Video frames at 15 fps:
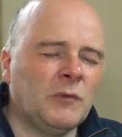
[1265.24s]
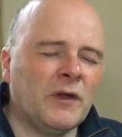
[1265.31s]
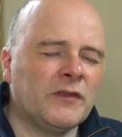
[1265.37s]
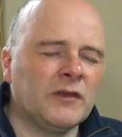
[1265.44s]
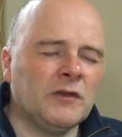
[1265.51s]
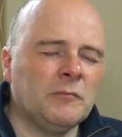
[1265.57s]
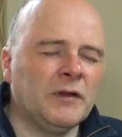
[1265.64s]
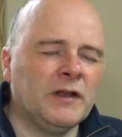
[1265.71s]
whether
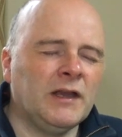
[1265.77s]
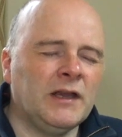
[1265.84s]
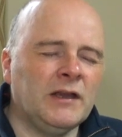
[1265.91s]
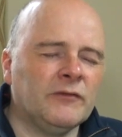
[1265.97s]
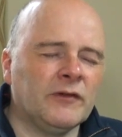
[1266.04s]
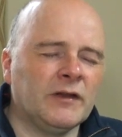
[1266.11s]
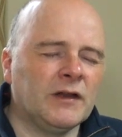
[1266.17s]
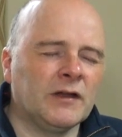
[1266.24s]
you
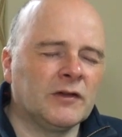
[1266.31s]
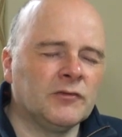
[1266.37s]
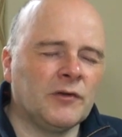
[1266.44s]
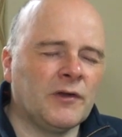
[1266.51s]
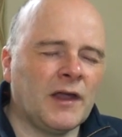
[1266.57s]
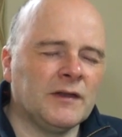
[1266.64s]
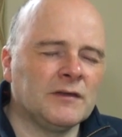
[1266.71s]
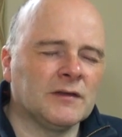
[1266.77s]
believe in a
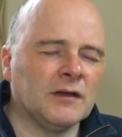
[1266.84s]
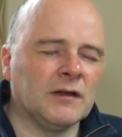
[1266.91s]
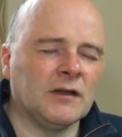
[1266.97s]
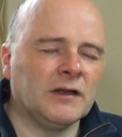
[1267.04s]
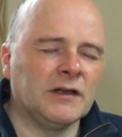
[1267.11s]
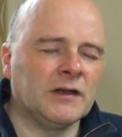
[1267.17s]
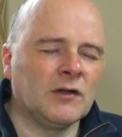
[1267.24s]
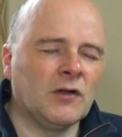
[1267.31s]
creator,
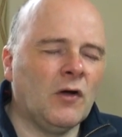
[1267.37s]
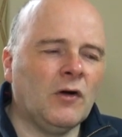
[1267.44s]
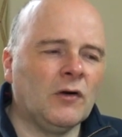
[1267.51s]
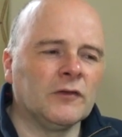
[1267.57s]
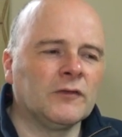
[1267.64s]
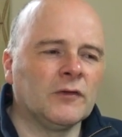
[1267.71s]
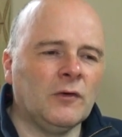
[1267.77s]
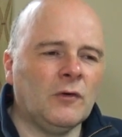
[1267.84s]
in a
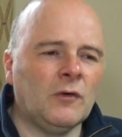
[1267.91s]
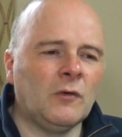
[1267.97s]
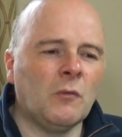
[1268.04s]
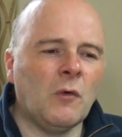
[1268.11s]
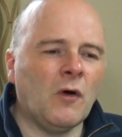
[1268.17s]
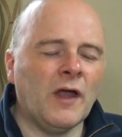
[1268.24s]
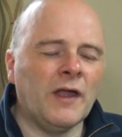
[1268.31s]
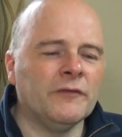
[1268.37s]
god or
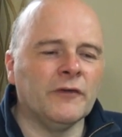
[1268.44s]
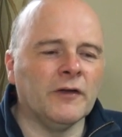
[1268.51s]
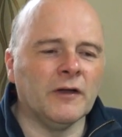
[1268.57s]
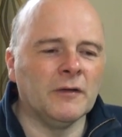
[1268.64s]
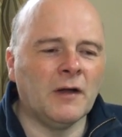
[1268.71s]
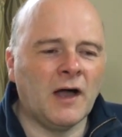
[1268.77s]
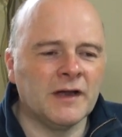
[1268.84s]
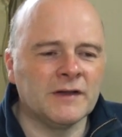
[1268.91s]

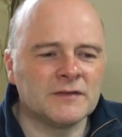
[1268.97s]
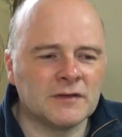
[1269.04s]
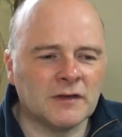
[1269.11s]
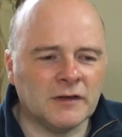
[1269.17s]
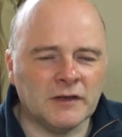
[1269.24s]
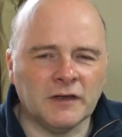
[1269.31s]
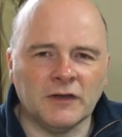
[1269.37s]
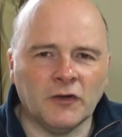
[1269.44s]
whatever, I
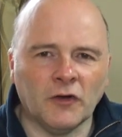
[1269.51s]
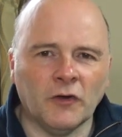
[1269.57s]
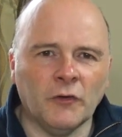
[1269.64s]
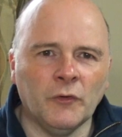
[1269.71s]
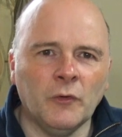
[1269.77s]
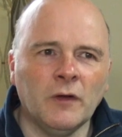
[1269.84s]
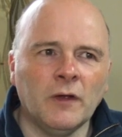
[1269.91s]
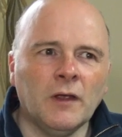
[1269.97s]
certainly
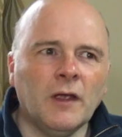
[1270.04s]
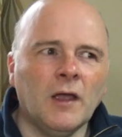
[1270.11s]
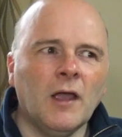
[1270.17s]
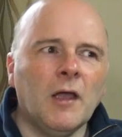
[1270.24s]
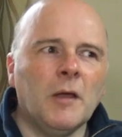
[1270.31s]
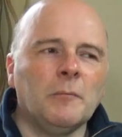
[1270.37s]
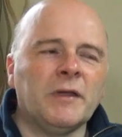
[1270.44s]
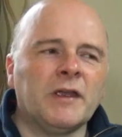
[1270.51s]
do,
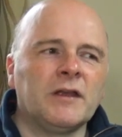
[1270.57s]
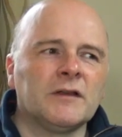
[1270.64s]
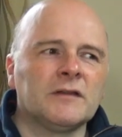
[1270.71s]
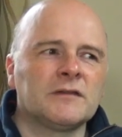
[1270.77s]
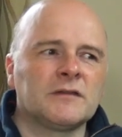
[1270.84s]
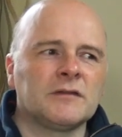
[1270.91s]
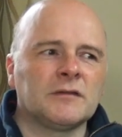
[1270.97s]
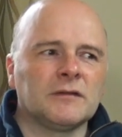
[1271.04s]

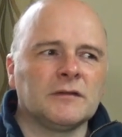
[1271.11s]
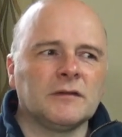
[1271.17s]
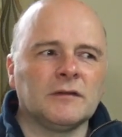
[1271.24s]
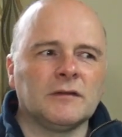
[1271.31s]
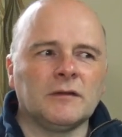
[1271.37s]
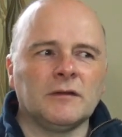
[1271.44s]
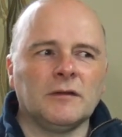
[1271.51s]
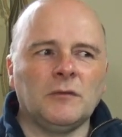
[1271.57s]
because
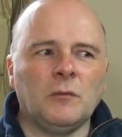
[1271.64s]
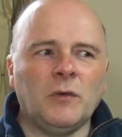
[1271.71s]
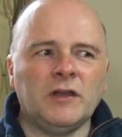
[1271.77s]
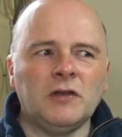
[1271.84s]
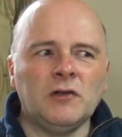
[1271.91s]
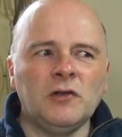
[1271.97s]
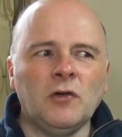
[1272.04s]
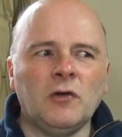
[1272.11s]
when
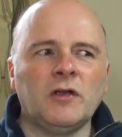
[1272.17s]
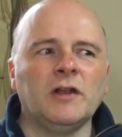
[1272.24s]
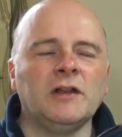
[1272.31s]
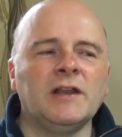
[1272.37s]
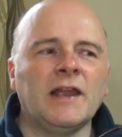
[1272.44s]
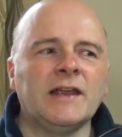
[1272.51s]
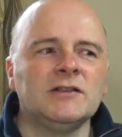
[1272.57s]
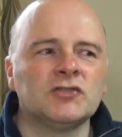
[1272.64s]
you look at
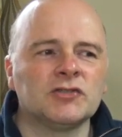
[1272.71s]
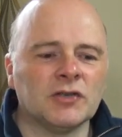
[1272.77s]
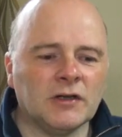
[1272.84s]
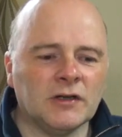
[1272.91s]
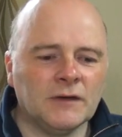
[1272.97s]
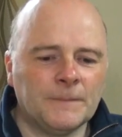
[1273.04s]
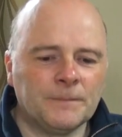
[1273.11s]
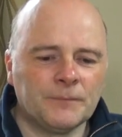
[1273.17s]

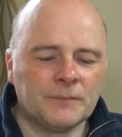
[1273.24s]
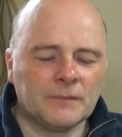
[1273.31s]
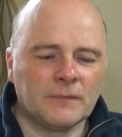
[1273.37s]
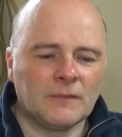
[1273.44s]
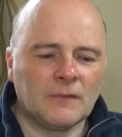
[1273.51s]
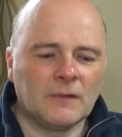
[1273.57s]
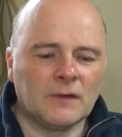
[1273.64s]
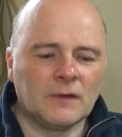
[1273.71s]
nature
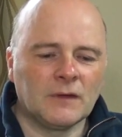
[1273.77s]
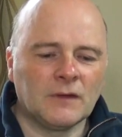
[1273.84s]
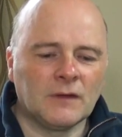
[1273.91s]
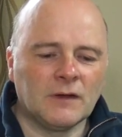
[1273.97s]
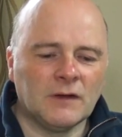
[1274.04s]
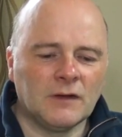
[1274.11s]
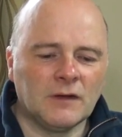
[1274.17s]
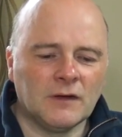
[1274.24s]

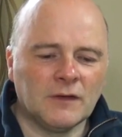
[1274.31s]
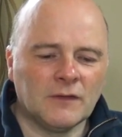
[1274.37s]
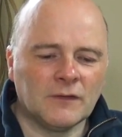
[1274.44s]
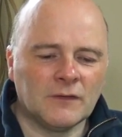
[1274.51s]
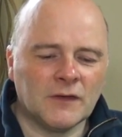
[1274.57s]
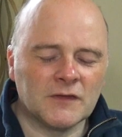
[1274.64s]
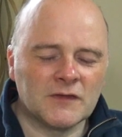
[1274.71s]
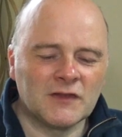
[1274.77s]

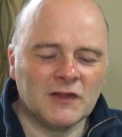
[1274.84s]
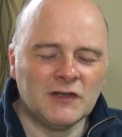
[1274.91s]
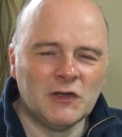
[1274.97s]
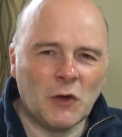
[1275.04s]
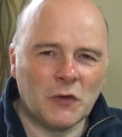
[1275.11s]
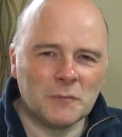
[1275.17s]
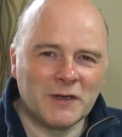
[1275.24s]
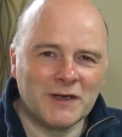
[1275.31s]
that's
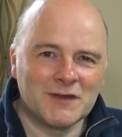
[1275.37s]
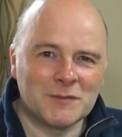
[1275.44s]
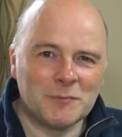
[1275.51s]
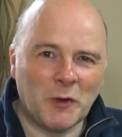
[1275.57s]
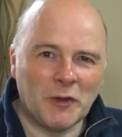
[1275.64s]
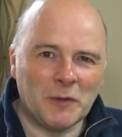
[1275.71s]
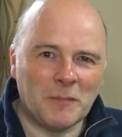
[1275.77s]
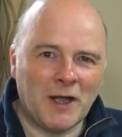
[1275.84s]
not been
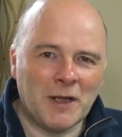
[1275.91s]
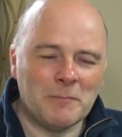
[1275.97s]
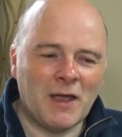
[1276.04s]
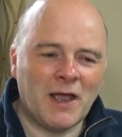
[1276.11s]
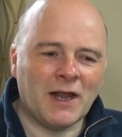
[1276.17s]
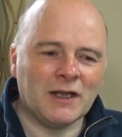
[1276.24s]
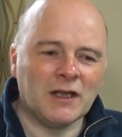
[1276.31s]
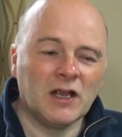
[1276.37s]
spoilt by
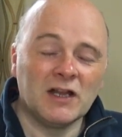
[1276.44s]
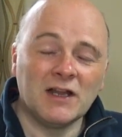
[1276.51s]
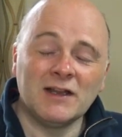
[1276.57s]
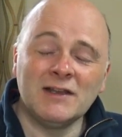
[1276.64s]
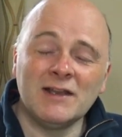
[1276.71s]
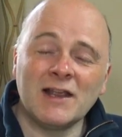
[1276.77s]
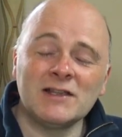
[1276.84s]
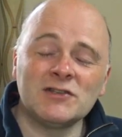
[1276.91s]
man,
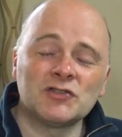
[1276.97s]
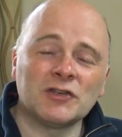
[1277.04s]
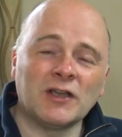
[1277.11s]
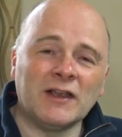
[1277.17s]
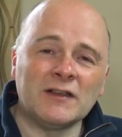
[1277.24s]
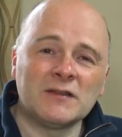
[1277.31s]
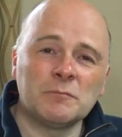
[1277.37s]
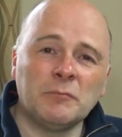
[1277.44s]
nature
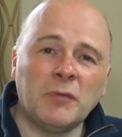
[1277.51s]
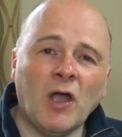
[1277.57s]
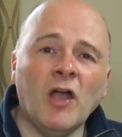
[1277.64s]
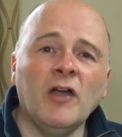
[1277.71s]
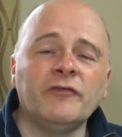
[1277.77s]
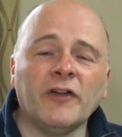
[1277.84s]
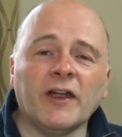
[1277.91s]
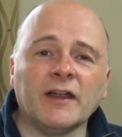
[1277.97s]
is
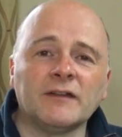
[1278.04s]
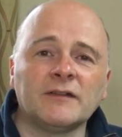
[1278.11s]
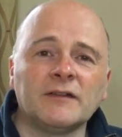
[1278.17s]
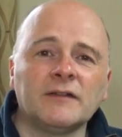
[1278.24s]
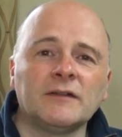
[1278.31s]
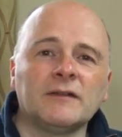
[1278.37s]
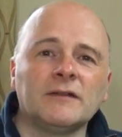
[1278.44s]
perfect.